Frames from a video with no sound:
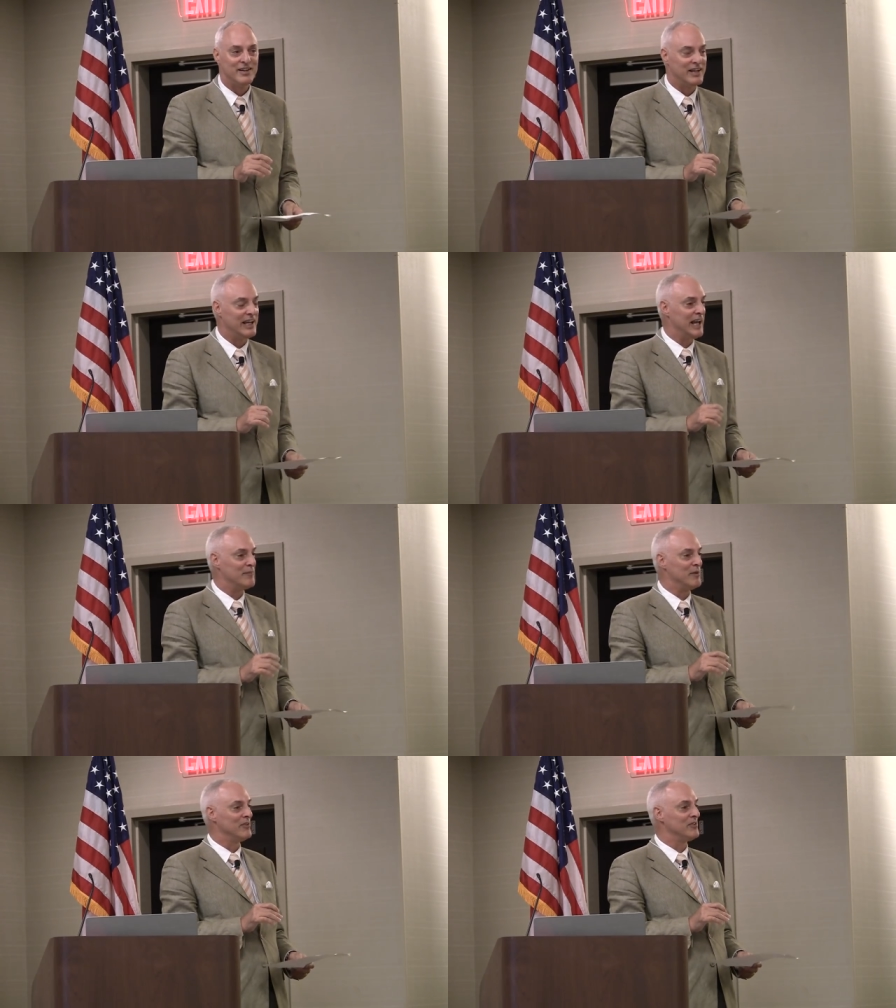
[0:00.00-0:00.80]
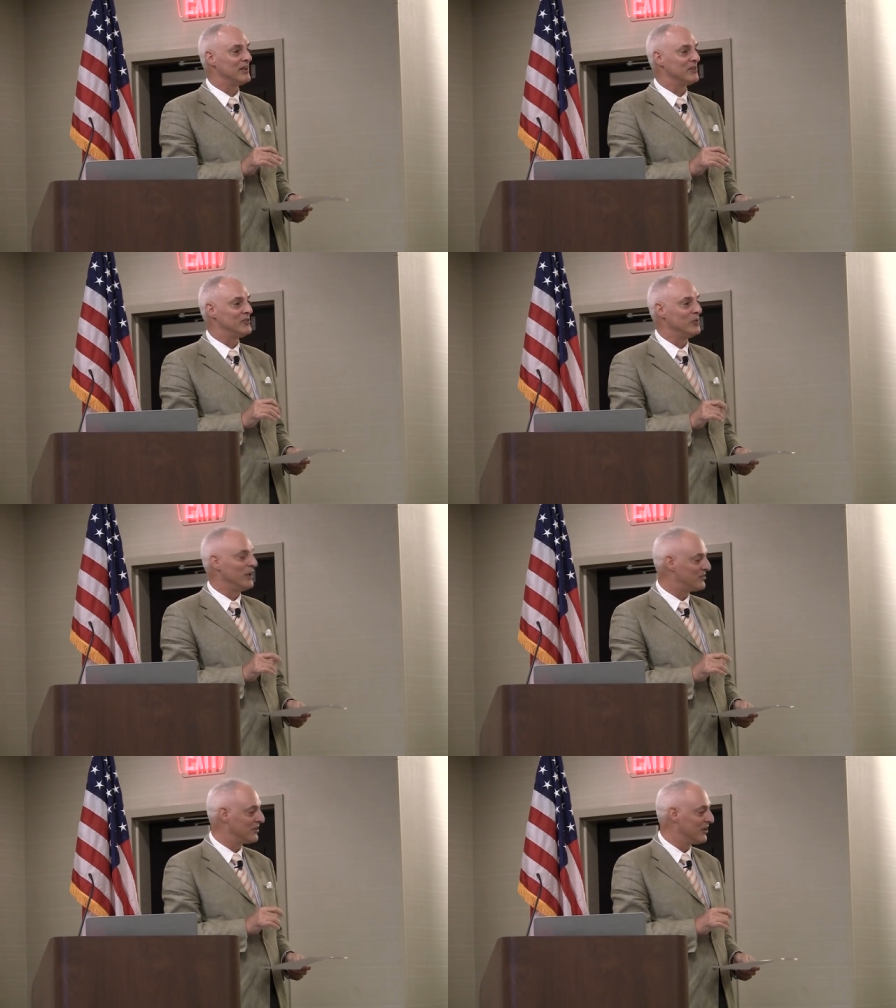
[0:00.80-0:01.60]
He came out uh, two
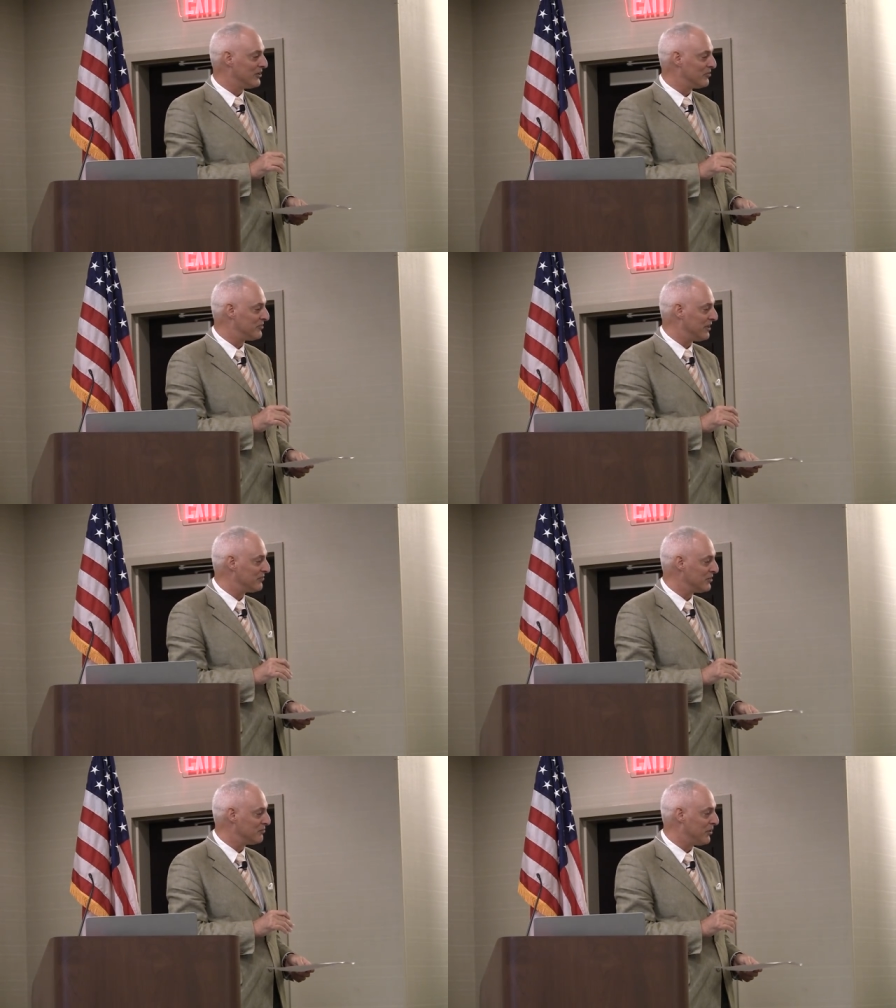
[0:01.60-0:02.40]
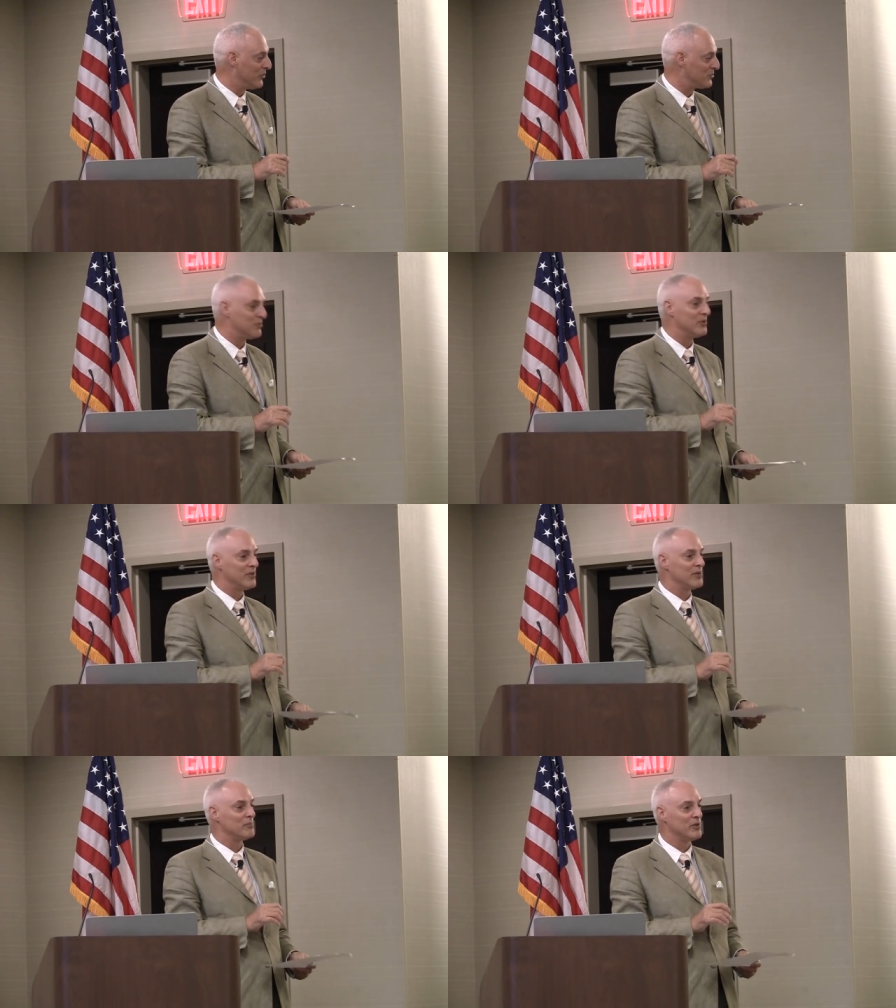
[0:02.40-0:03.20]
weeks ago in favor of post
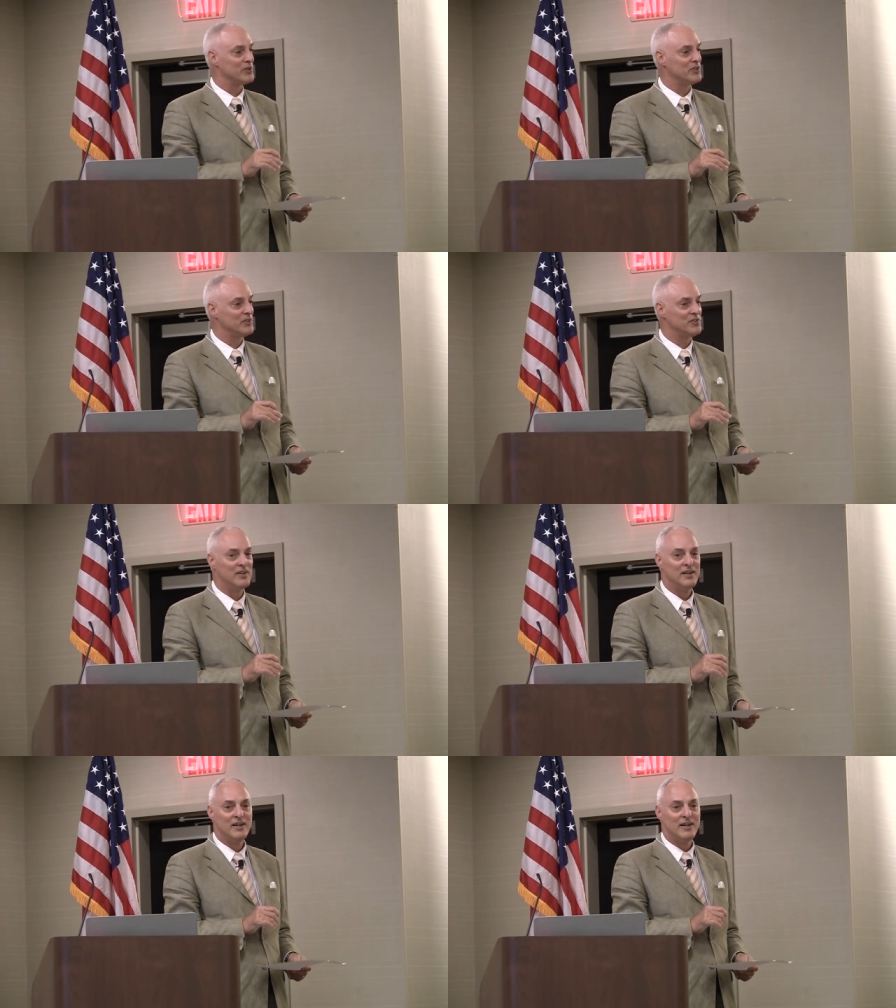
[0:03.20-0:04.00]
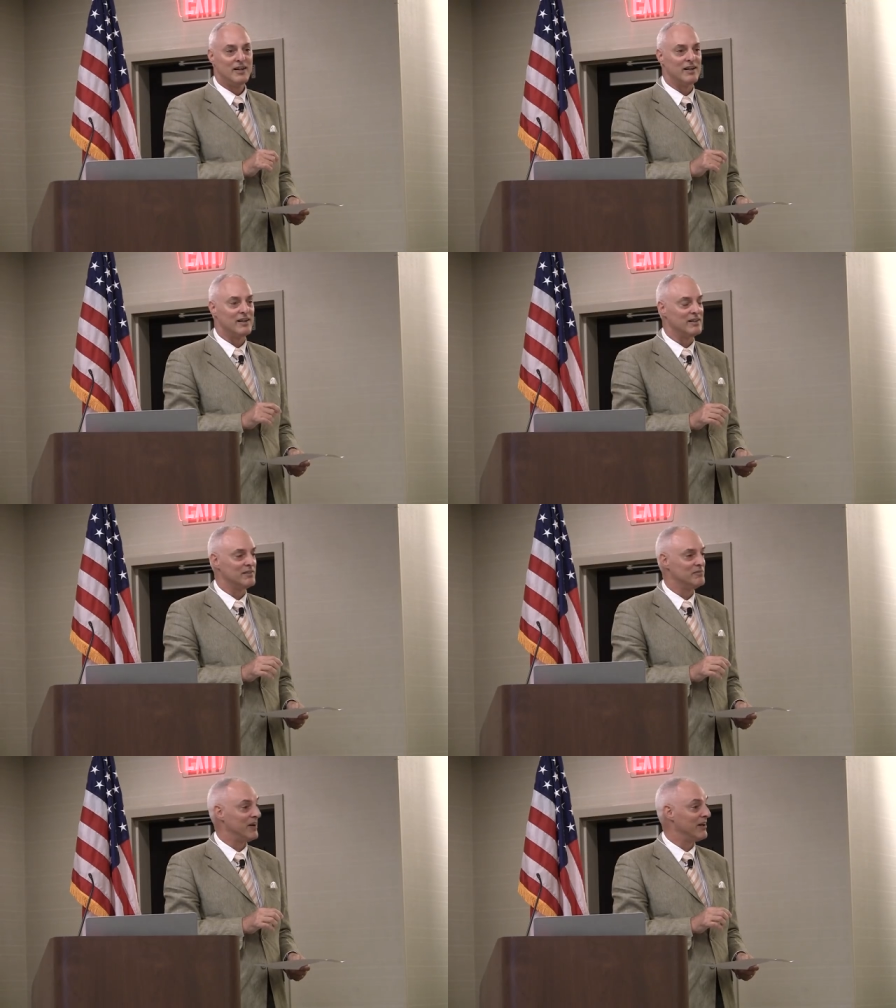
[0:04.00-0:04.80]
birth abortions.
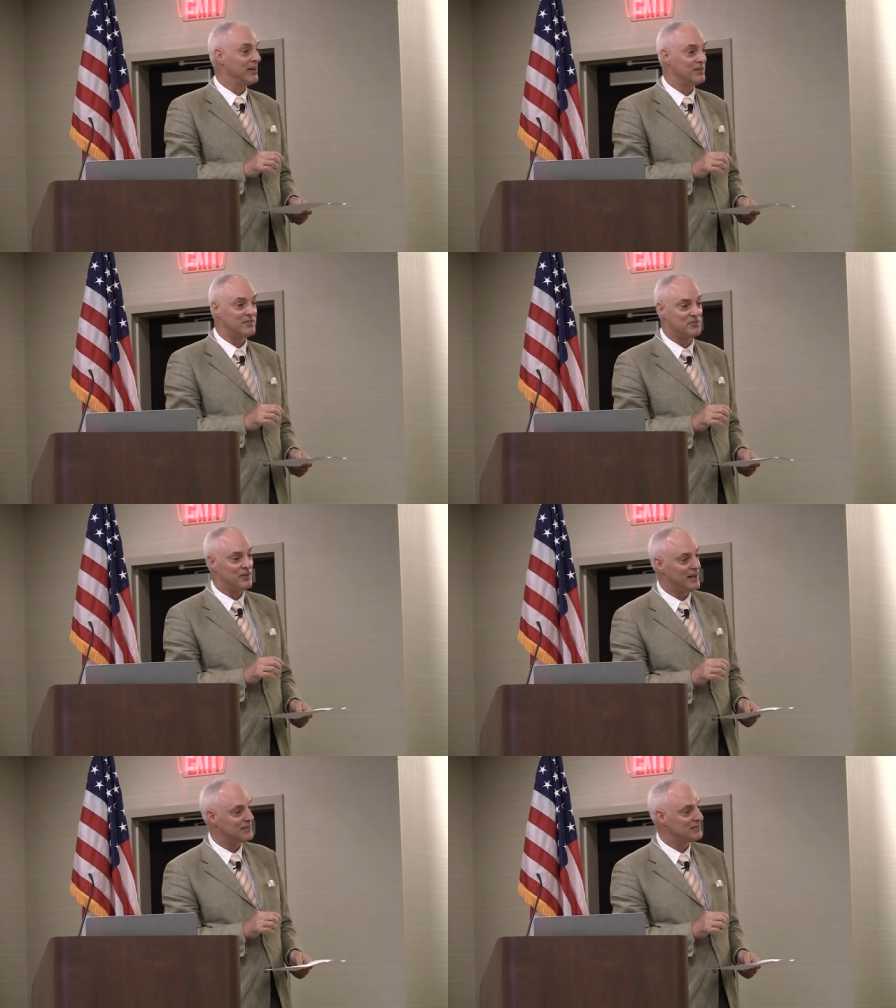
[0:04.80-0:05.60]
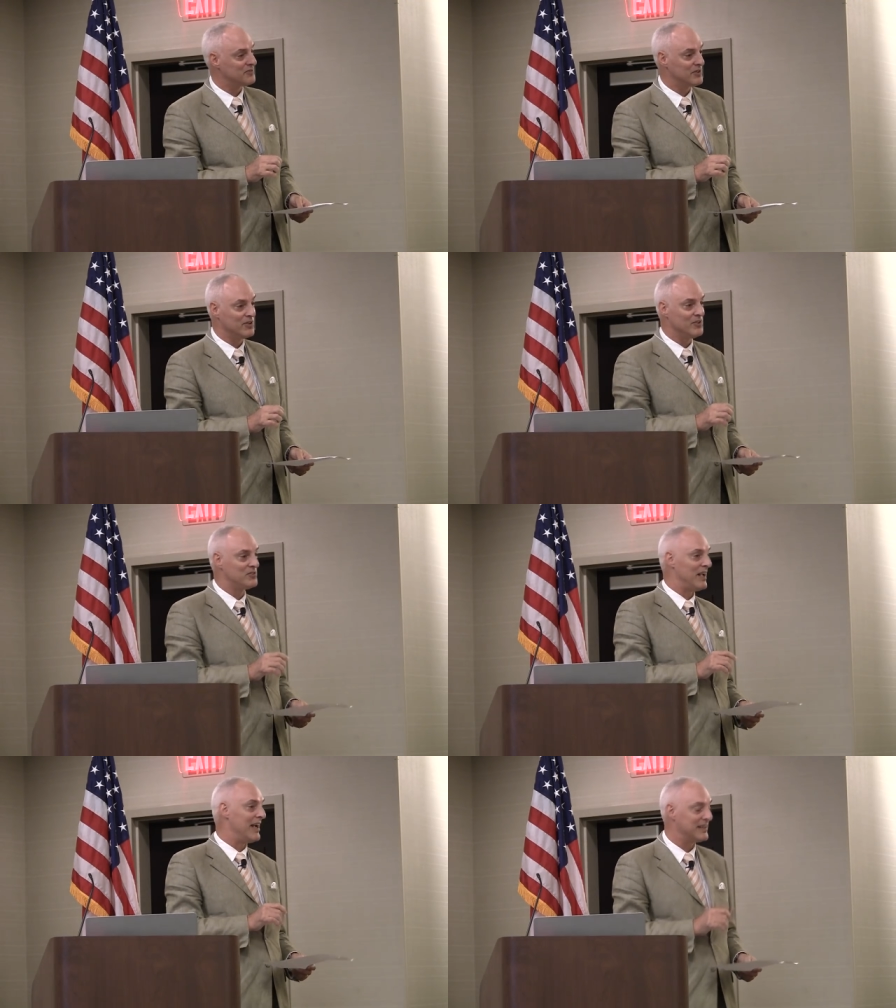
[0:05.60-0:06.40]
Uh, various
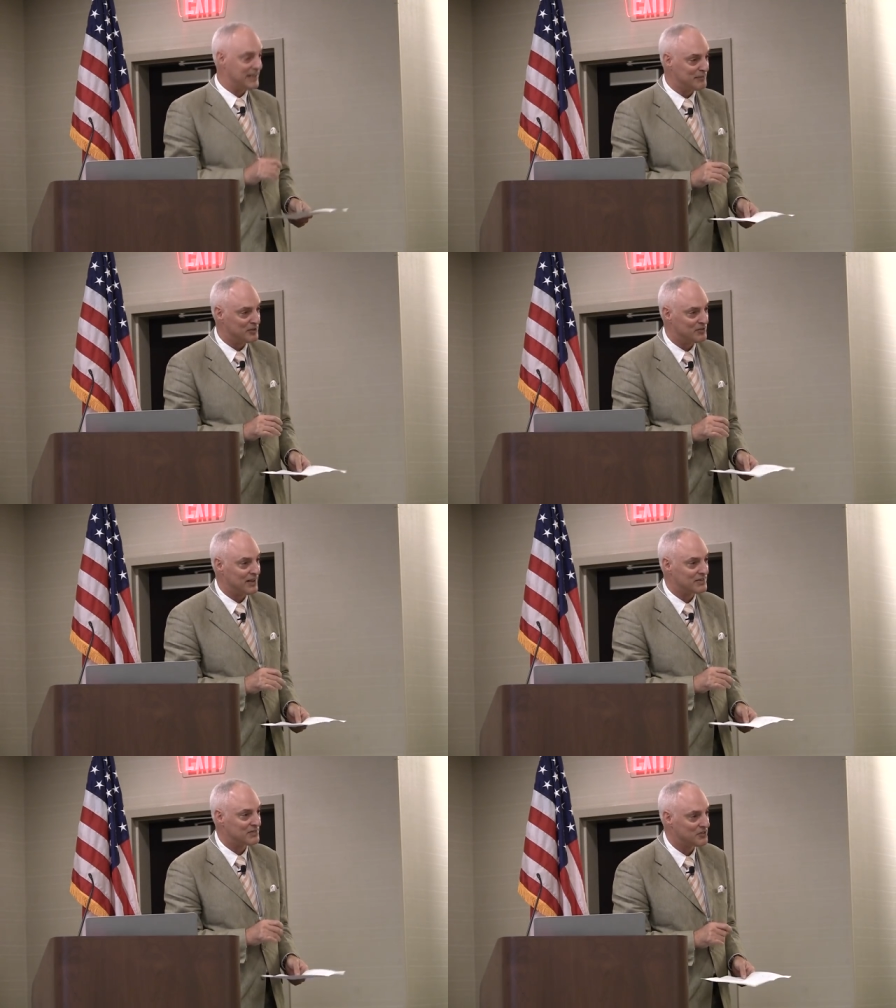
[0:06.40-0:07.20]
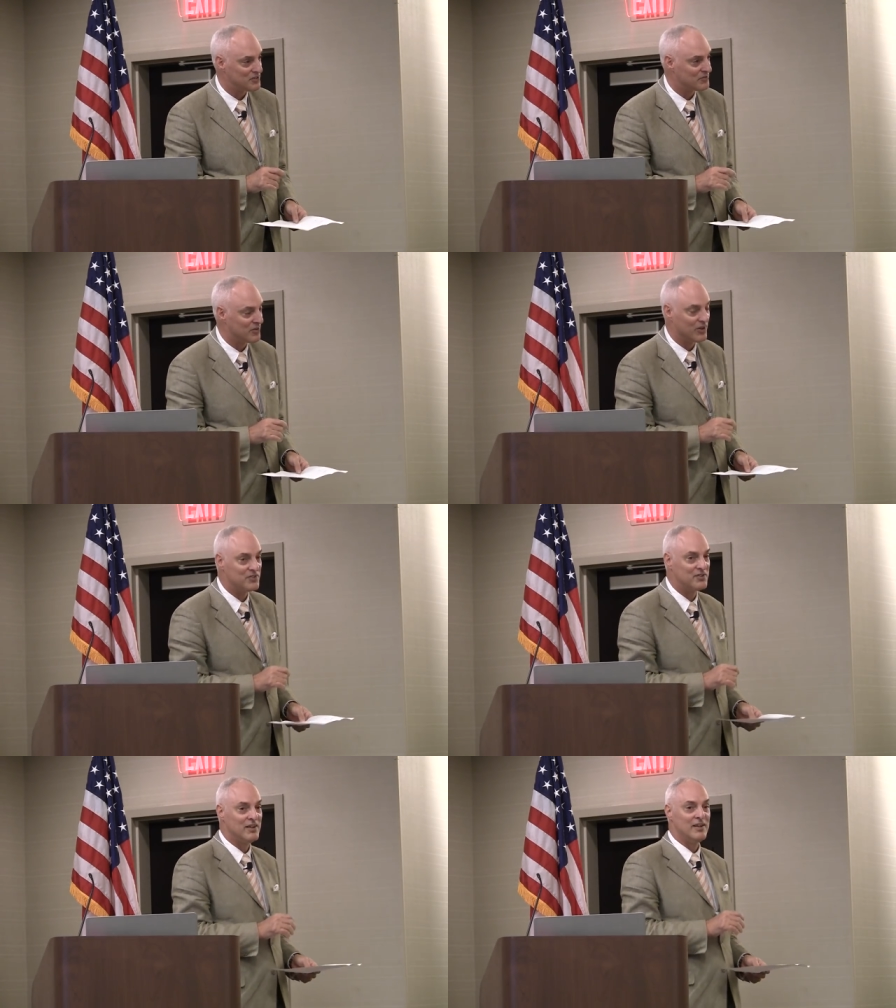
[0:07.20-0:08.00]
philosophers, academic philosophers, of
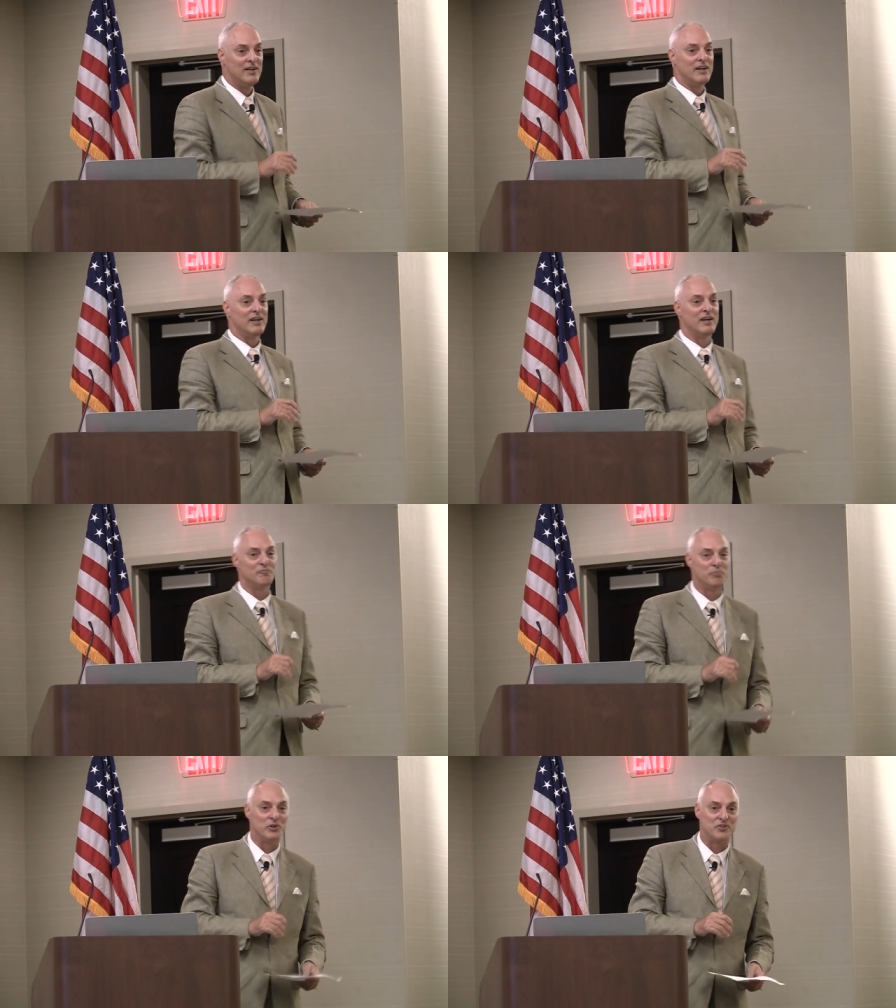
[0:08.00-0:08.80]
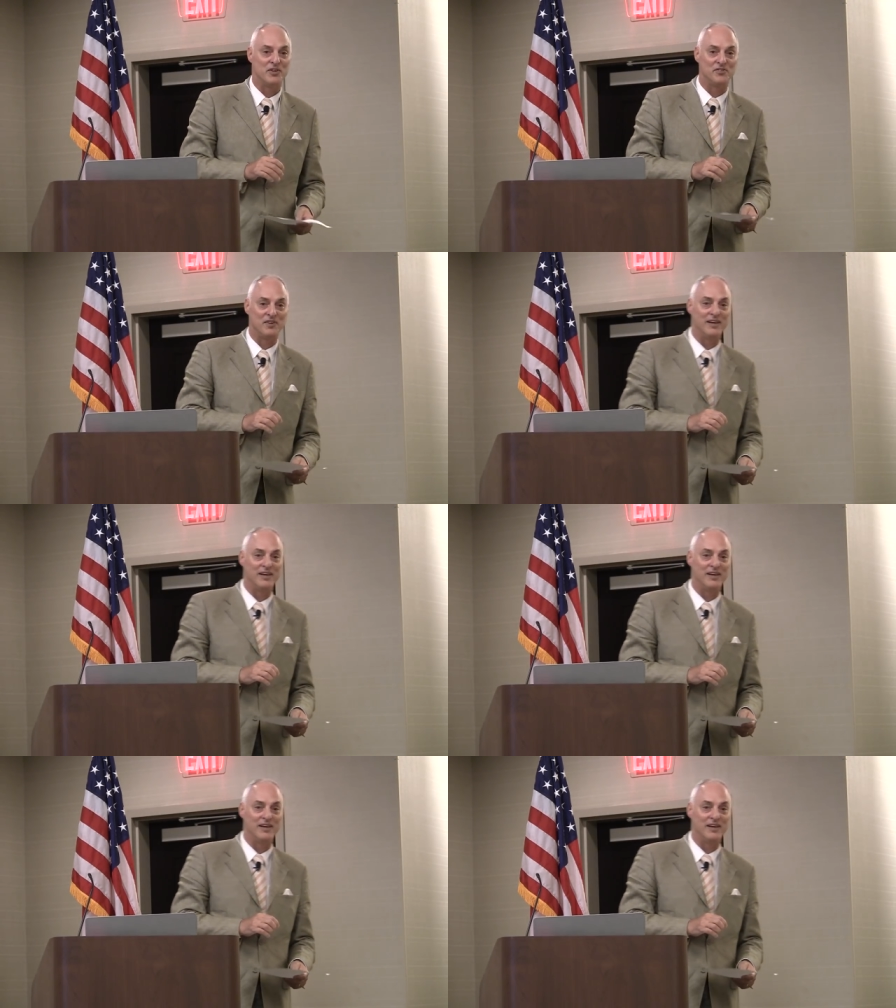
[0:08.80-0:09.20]
course, have pushed this